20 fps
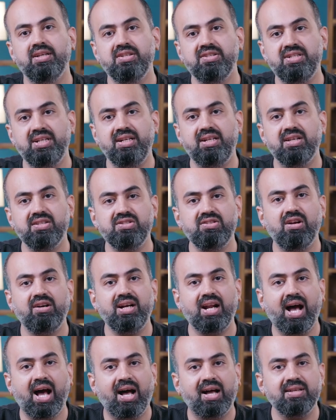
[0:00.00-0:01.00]
She does not
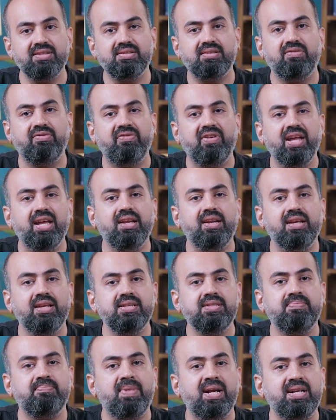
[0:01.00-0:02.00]
ask where
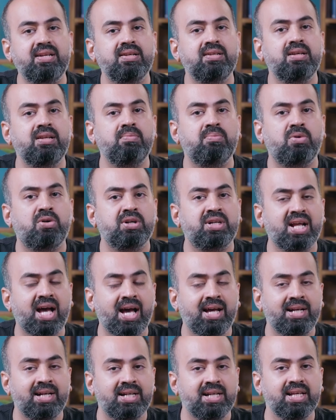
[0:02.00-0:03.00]
is maternal
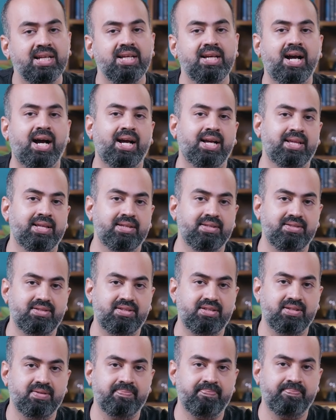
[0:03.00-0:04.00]
mortality
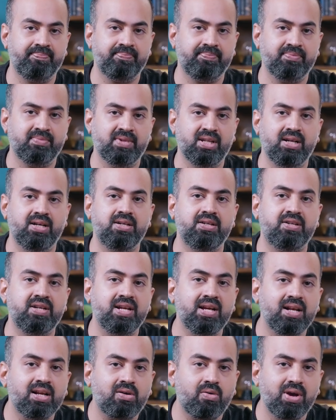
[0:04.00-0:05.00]
highest. Her
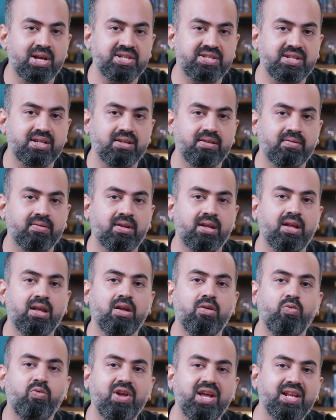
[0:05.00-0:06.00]
real question:
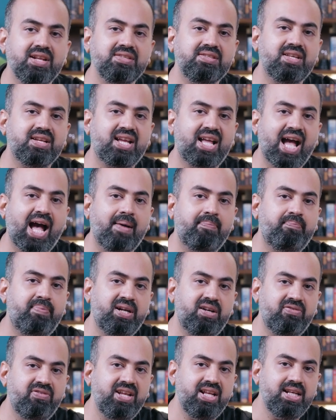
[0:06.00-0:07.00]
where is the gap
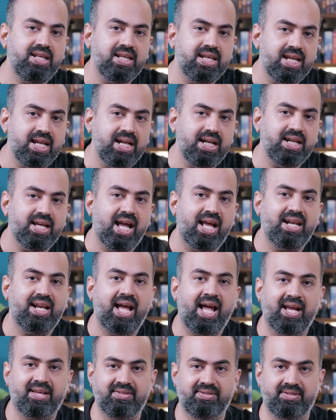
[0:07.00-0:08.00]
between need and
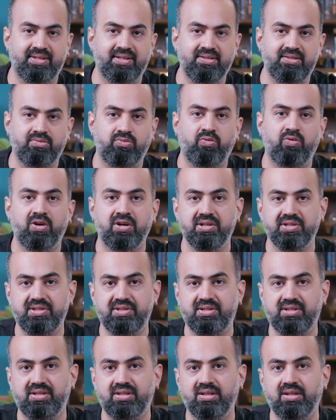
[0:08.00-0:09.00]
access
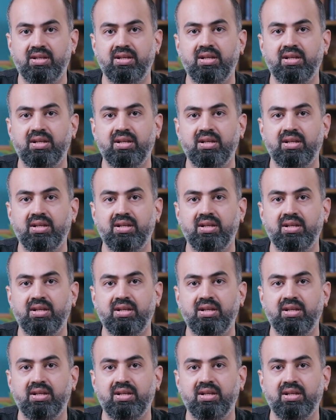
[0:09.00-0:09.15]
worst?